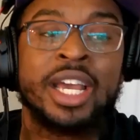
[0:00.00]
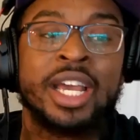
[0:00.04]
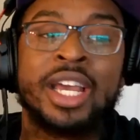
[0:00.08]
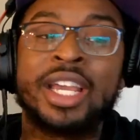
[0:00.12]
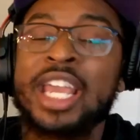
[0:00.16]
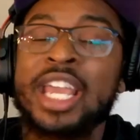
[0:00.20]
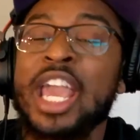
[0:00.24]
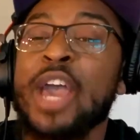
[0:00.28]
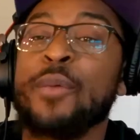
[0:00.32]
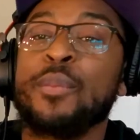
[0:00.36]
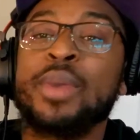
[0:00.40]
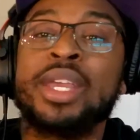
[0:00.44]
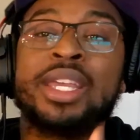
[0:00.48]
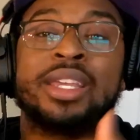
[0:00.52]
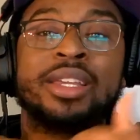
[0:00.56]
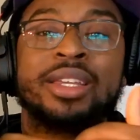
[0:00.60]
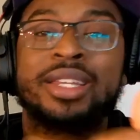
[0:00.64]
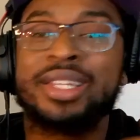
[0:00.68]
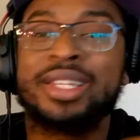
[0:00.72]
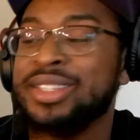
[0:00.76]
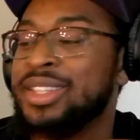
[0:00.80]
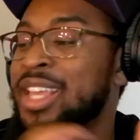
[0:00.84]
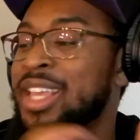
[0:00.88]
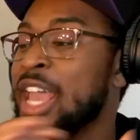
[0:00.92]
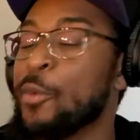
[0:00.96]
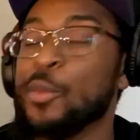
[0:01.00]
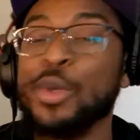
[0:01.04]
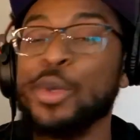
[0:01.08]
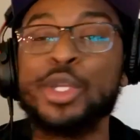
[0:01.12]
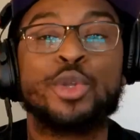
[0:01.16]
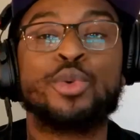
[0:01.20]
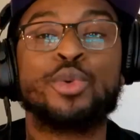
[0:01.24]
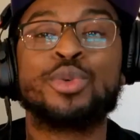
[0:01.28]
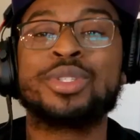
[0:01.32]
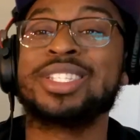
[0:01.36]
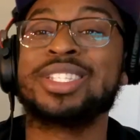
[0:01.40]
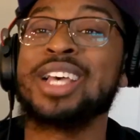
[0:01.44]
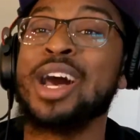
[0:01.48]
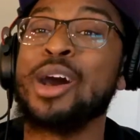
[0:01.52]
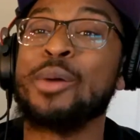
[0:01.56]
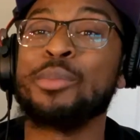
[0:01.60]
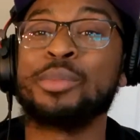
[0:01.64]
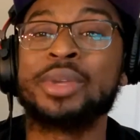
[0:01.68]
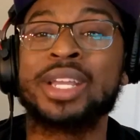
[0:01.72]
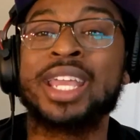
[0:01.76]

Can we do something?